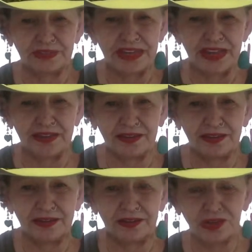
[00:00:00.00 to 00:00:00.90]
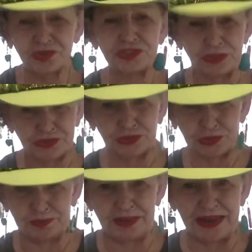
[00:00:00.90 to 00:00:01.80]
Okay? Those are
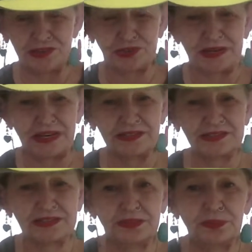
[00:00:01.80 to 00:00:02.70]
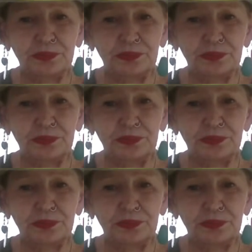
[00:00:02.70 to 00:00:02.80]
true patriots.